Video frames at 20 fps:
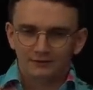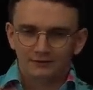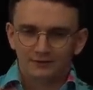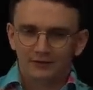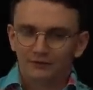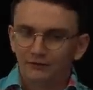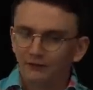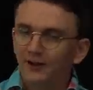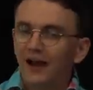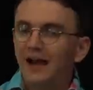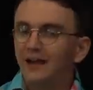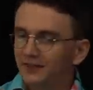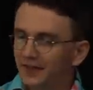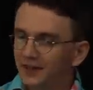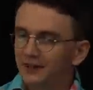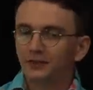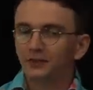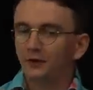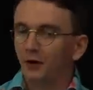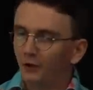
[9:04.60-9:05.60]
the fact they
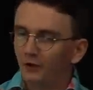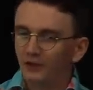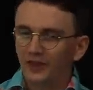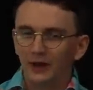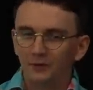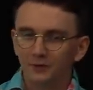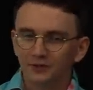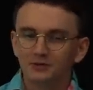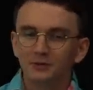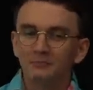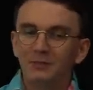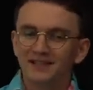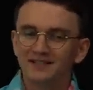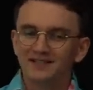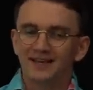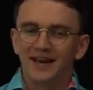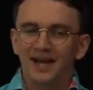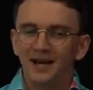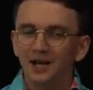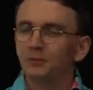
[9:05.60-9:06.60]
thought that was meant
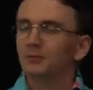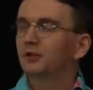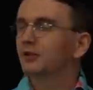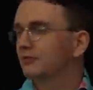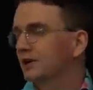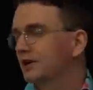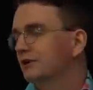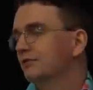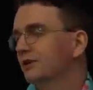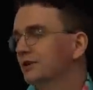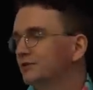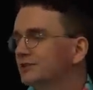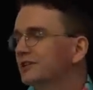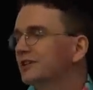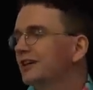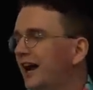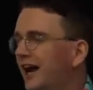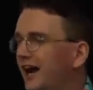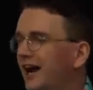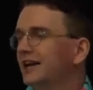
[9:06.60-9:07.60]
to help the recruits
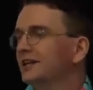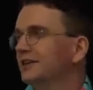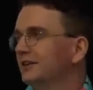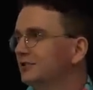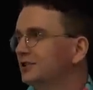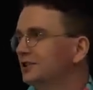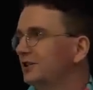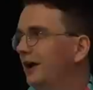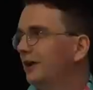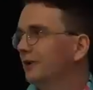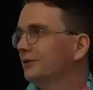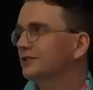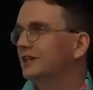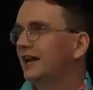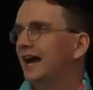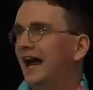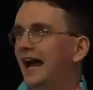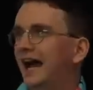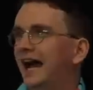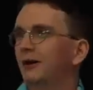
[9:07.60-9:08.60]
kind of shows
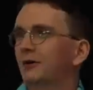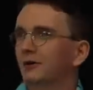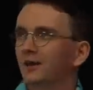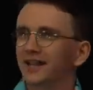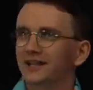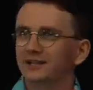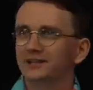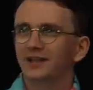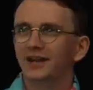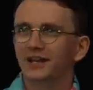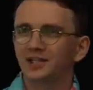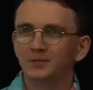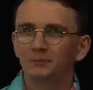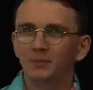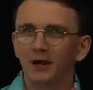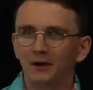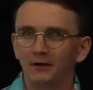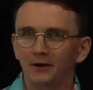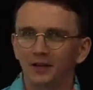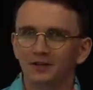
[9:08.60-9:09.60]
how little
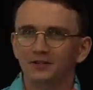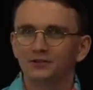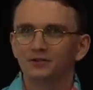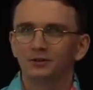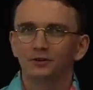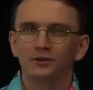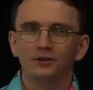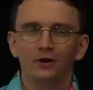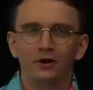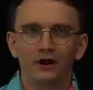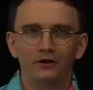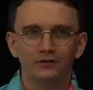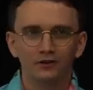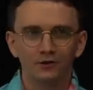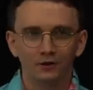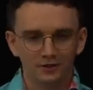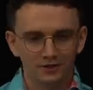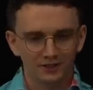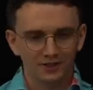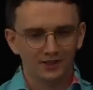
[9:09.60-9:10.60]
experience or not of
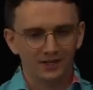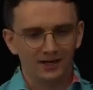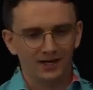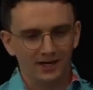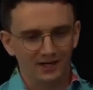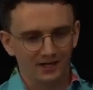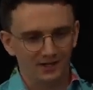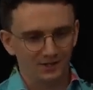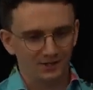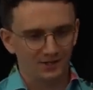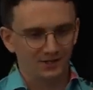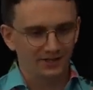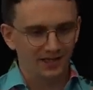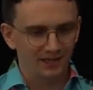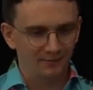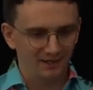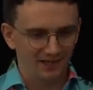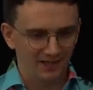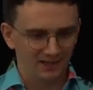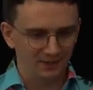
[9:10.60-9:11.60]
noise and carnage
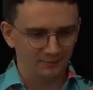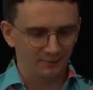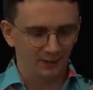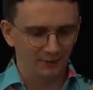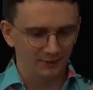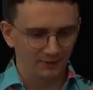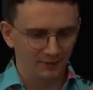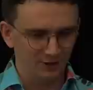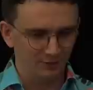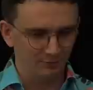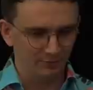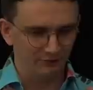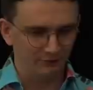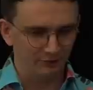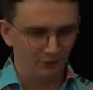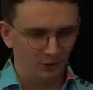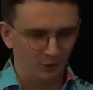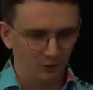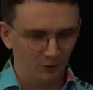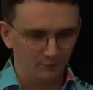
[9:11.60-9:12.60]
they'd been exposed to
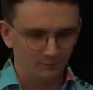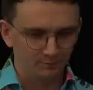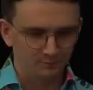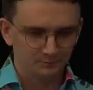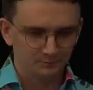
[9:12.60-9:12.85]
before.